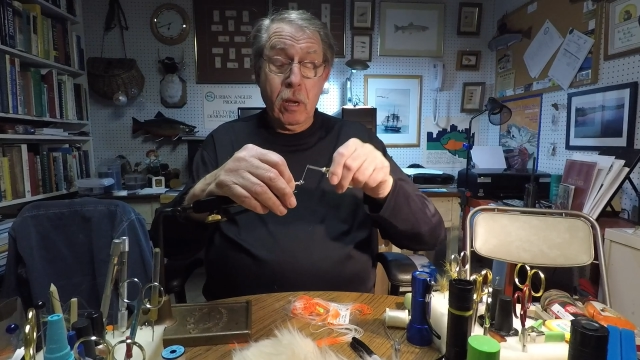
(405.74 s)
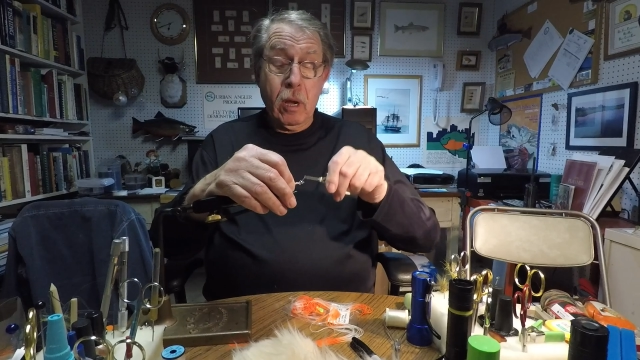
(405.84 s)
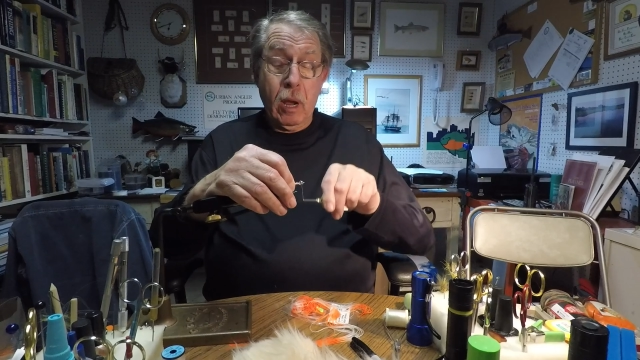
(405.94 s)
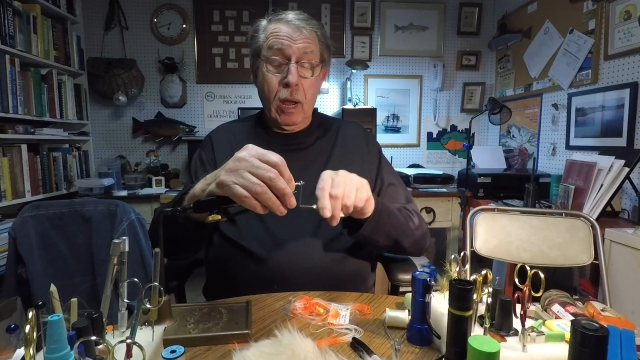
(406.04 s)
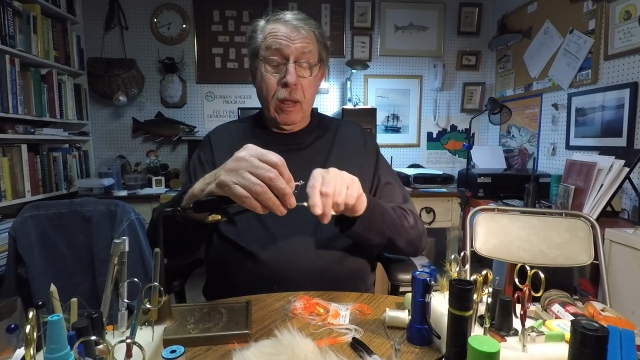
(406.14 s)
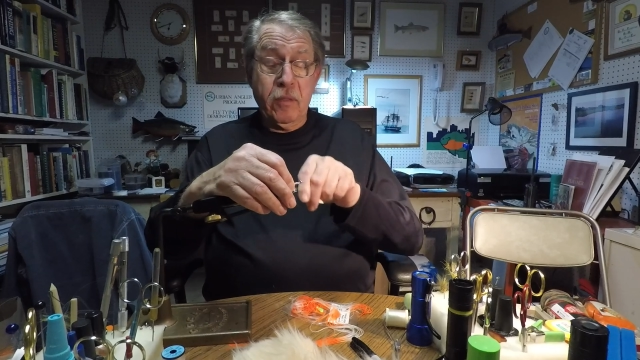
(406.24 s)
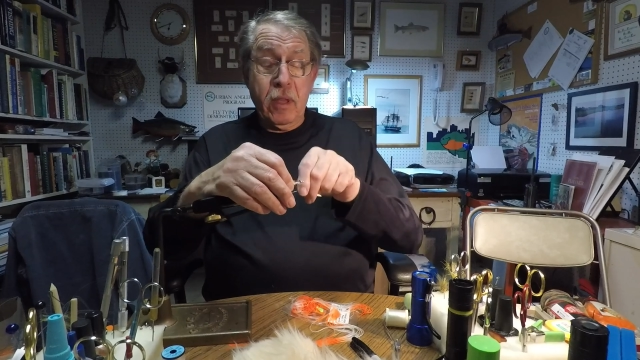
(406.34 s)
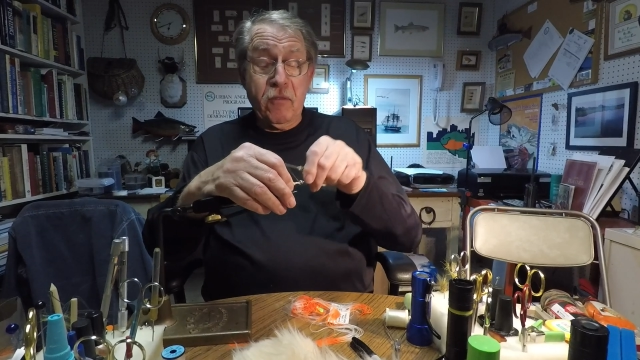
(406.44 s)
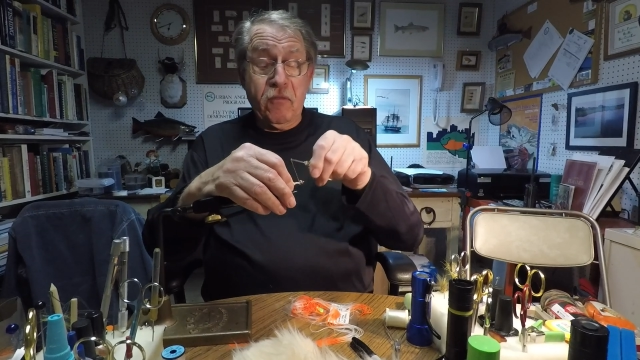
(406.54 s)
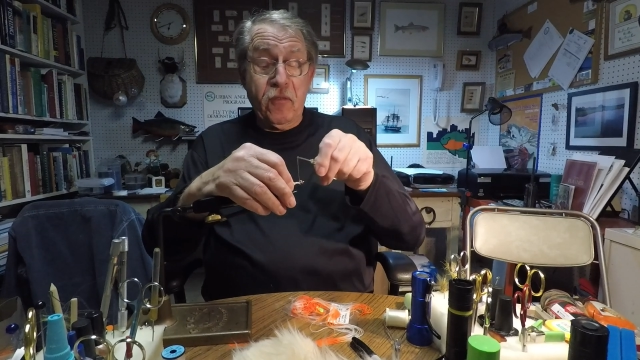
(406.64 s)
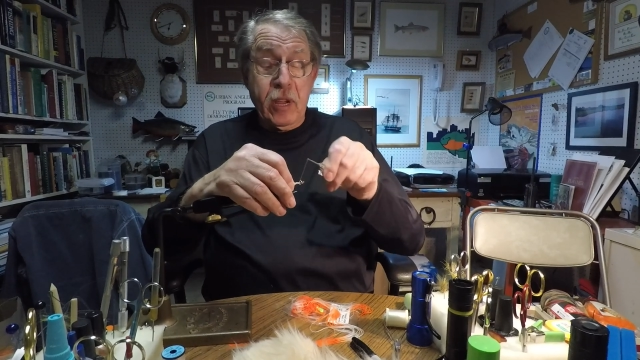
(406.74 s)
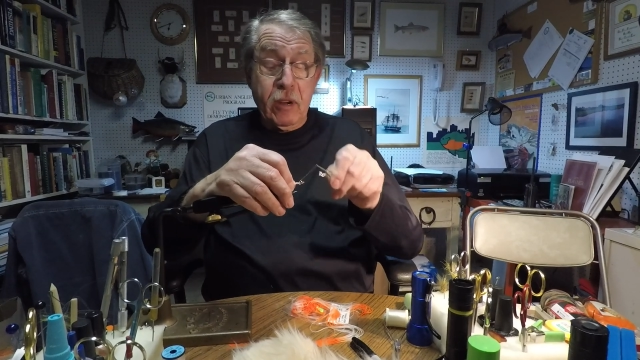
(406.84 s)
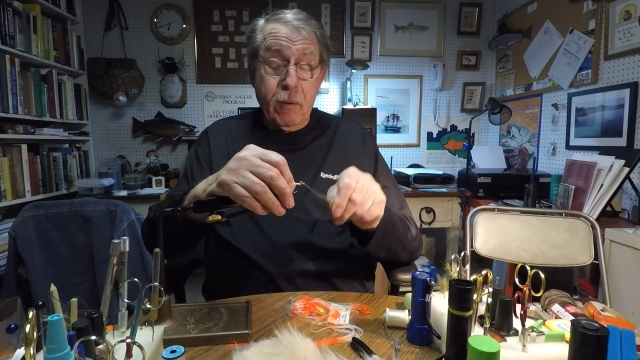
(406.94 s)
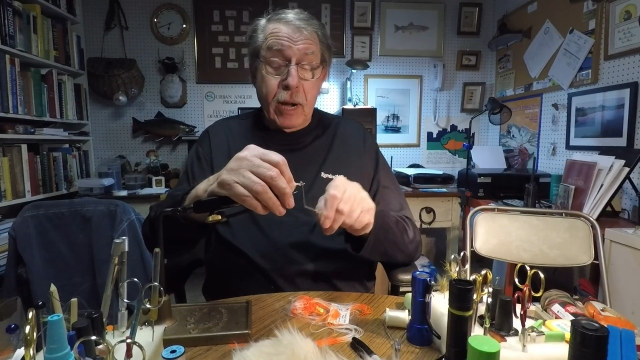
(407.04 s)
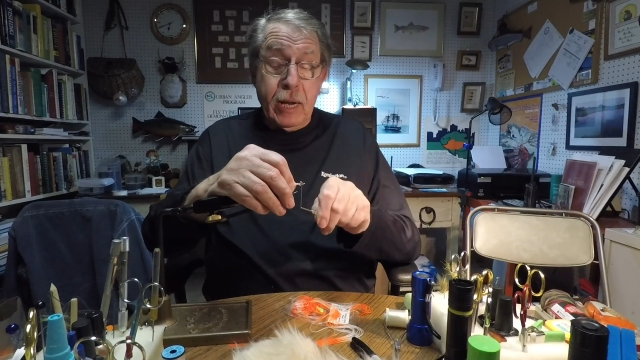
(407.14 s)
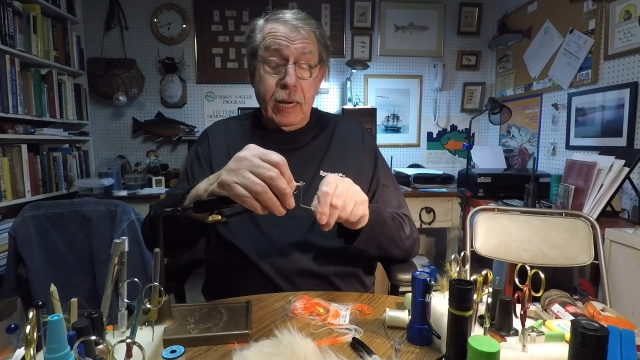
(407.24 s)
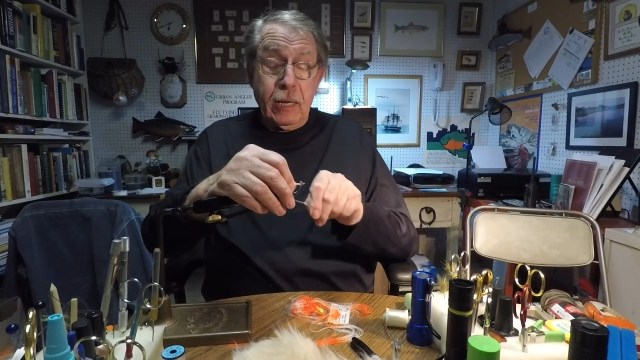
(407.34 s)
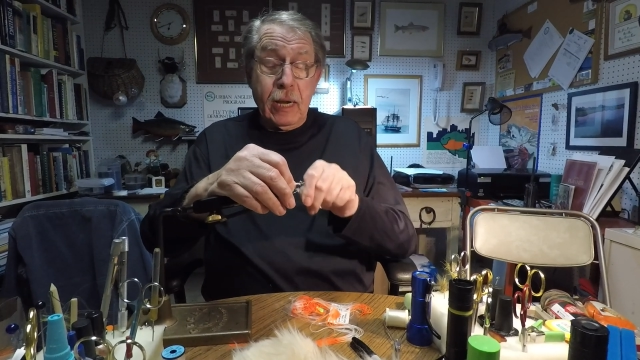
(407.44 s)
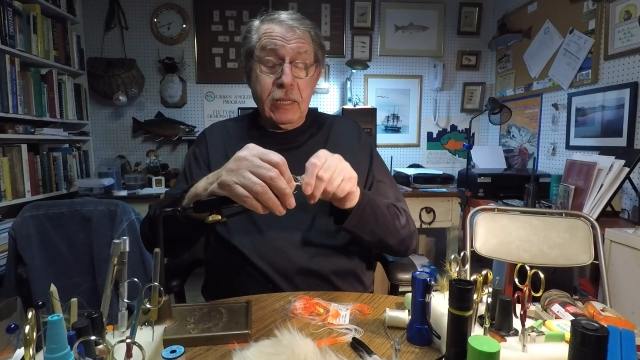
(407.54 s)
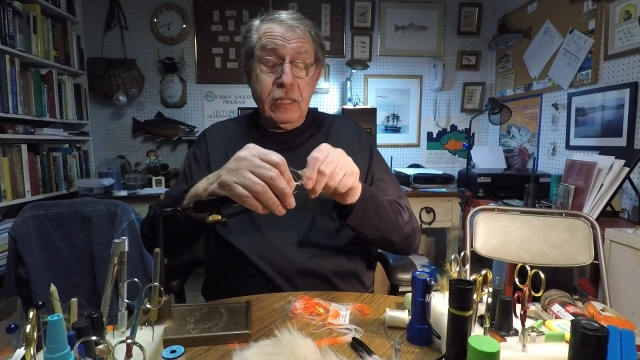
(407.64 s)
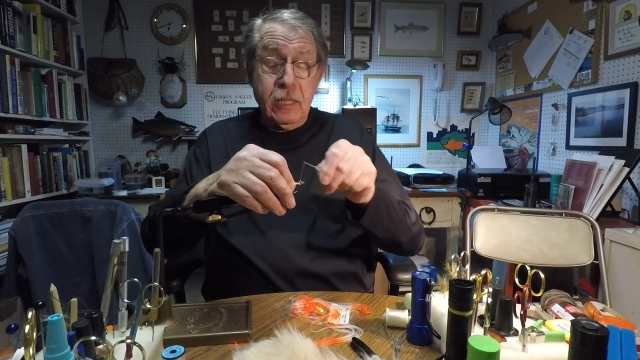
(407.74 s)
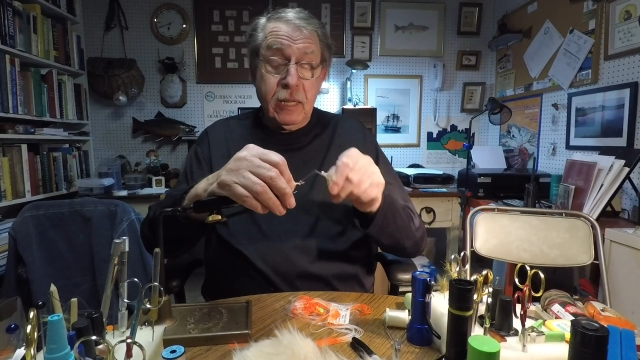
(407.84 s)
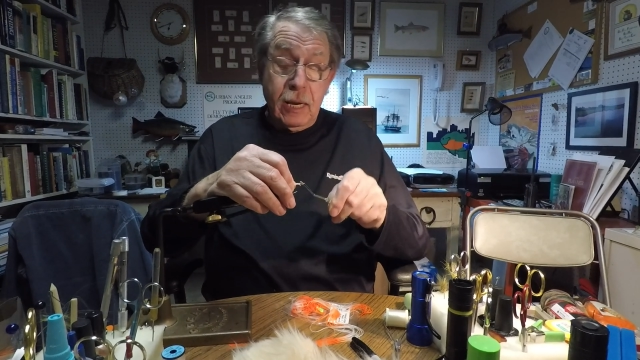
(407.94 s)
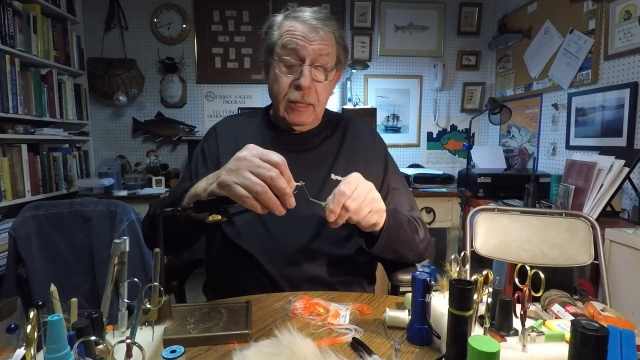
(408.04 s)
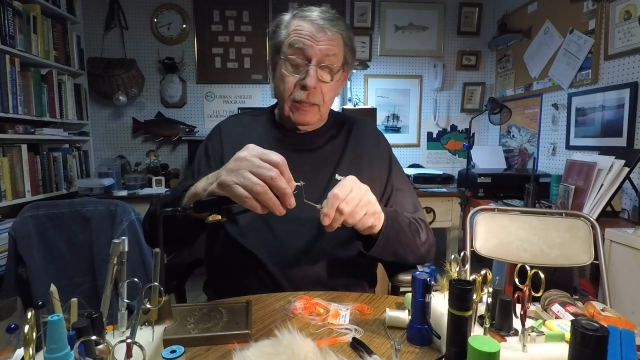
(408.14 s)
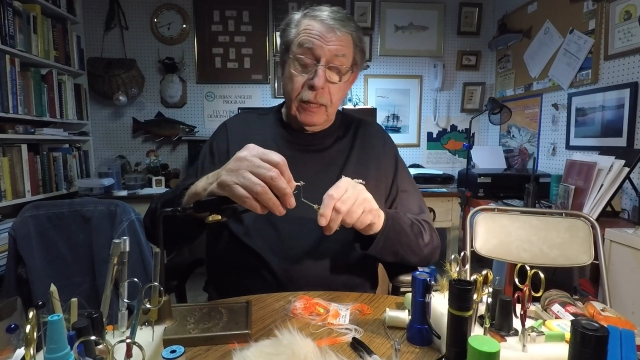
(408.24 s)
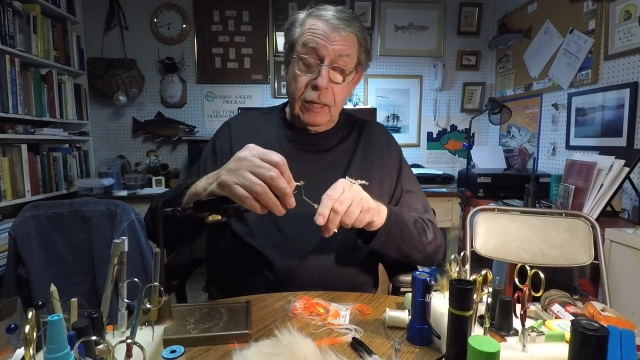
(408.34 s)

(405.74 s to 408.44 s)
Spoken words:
and then figure eighting nice and tightly